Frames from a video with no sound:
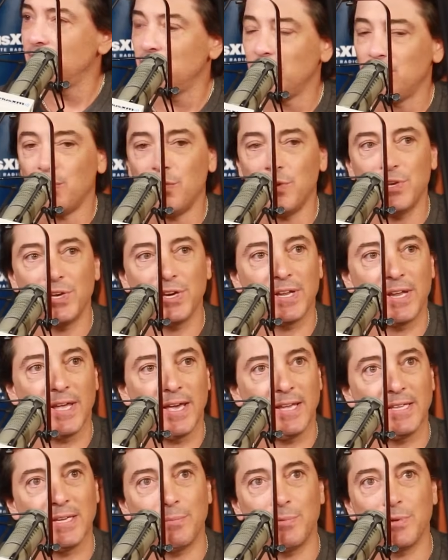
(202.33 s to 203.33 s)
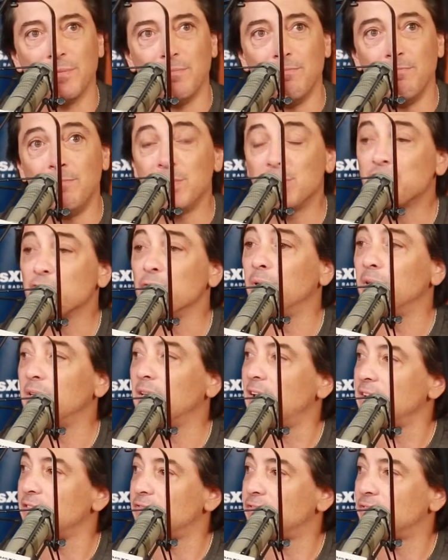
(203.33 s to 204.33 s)
and then proceeded to
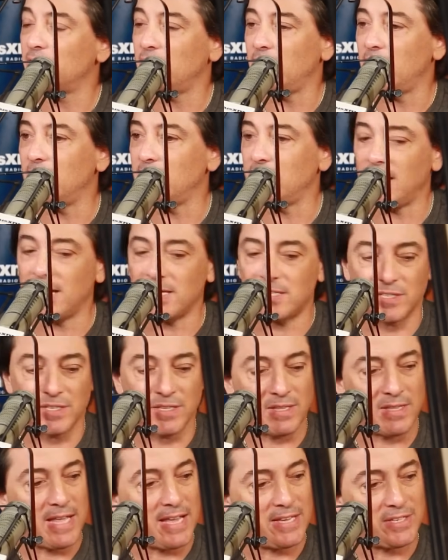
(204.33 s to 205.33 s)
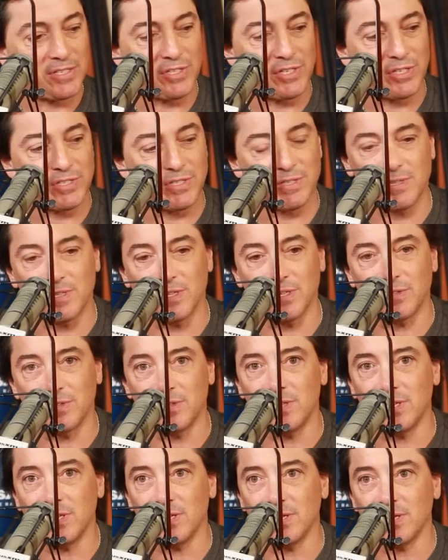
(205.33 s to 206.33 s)
say he wasn't surprised.
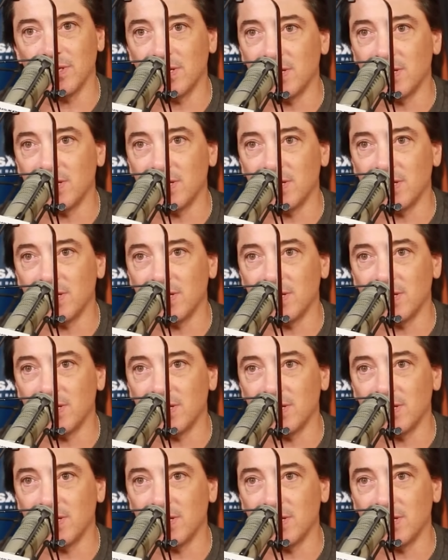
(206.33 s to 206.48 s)
Baio